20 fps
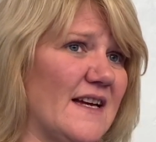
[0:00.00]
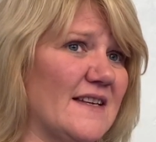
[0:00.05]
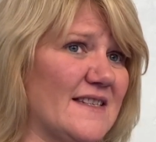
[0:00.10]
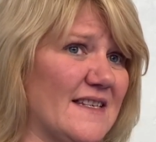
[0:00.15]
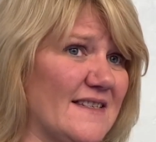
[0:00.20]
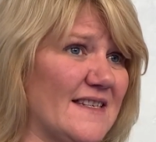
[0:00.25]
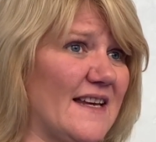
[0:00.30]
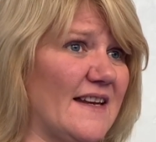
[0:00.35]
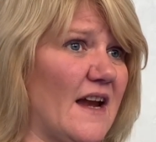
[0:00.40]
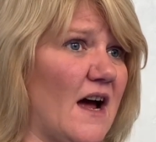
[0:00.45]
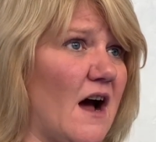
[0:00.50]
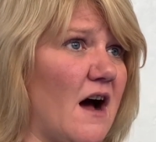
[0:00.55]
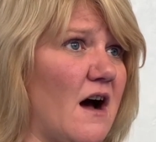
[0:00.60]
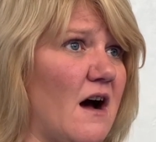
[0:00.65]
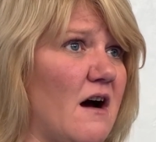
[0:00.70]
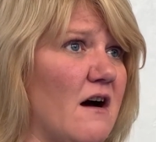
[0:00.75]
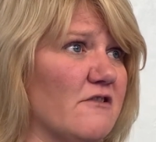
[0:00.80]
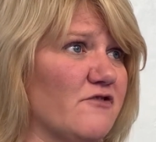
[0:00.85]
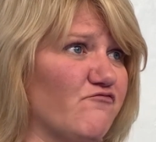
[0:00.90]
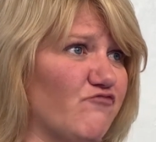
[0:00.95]
As I said,
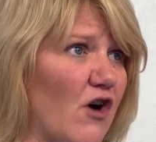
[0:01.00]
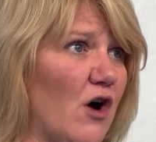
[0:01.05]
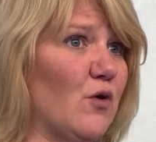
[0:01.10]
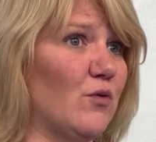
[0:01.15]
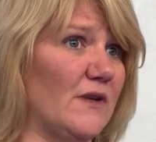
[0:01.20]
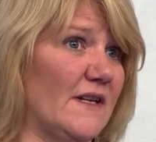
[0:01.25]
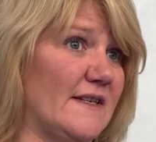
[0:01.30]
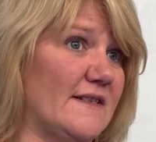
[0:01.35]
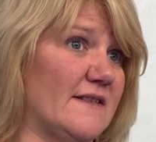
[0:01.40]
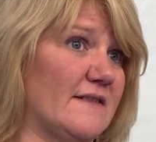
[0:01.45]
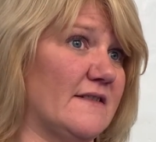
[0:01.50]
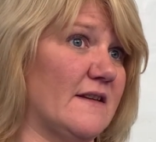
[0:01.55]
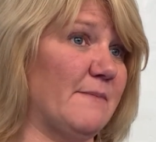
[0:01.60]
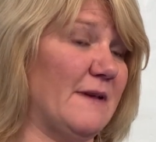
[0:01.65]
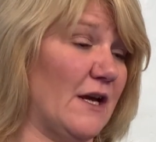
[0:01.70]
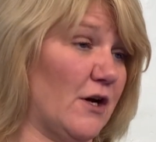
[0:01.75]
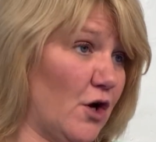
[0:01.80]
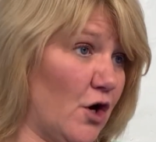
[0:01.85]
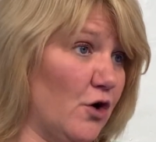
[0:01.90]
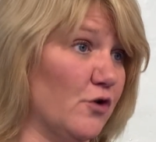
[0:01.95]
our role is to
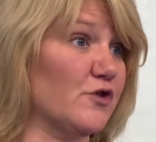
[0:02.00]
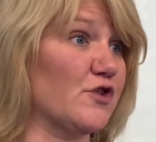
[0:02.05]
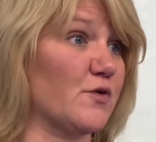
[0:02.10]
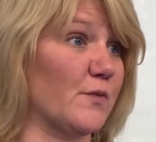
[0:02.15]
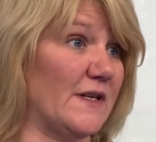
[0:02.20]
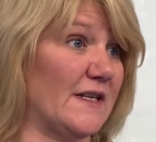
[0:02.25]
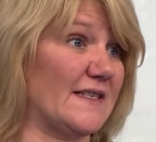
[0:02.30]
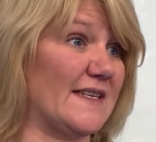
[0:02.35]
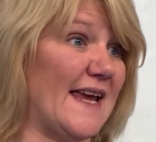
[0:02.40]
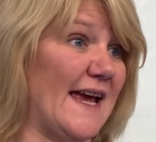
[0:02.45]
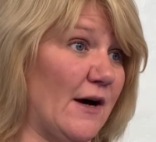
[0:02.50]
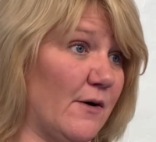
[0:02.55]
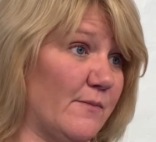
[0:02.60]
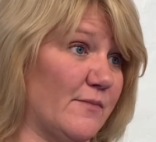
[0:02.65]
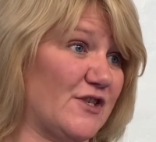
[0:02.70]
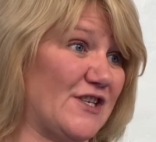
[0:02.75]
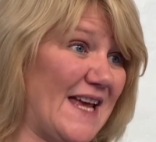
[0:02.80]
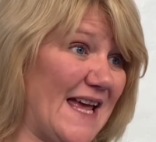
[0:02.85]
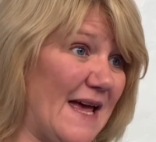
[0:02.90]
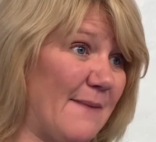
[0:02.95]
be a conduit to
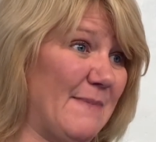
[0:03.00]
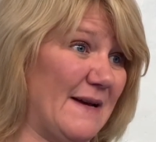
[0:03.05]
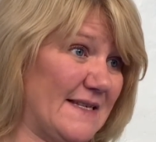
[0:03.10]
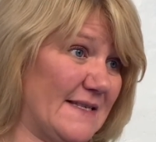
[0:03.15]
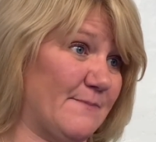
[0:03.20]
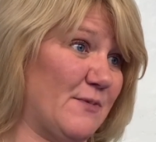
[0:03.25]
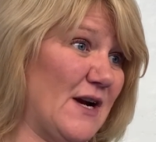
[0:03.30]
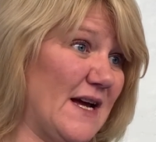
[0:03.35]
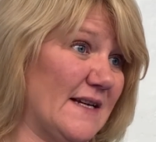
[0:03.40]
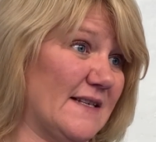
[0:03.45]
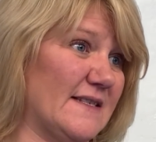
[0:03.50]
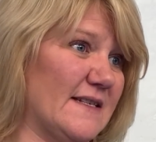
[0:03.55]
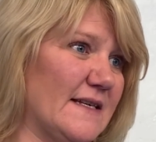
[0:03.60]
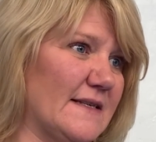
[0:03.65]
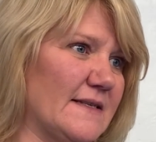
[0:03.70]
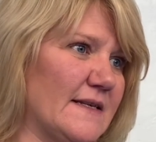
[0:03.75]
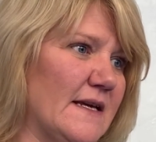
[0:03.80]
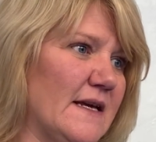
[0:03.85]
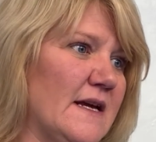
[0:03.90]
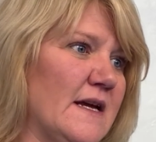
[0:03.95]
help share best
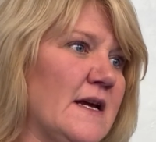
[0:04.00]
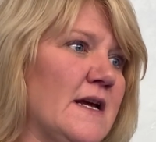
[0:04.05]
practice.